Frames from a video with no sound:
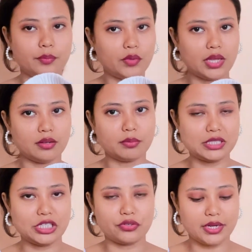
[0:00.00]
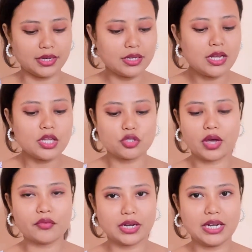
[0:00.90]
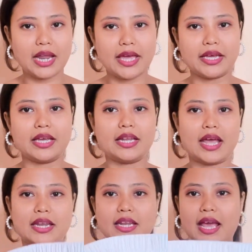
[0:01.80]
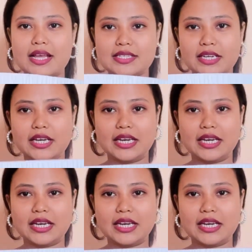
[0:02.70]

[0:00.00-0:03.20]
in material, so I really like it, and it has like an